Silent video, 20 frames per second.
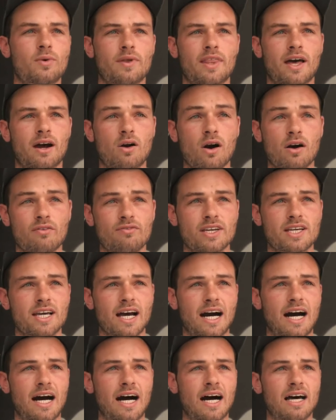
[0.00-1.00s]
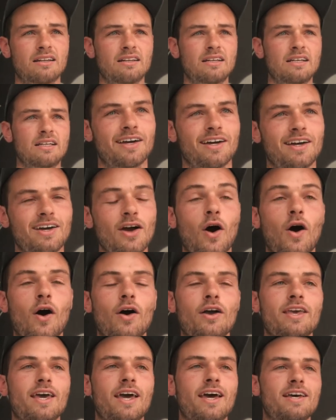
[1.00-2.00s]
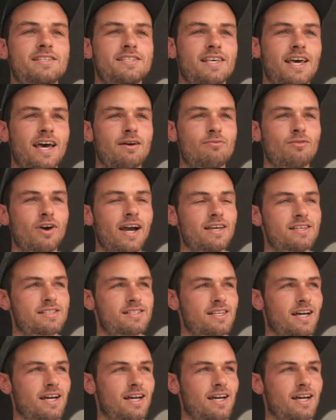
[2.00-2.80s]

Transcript: with our coffee cart. Oh yeah, Sam raised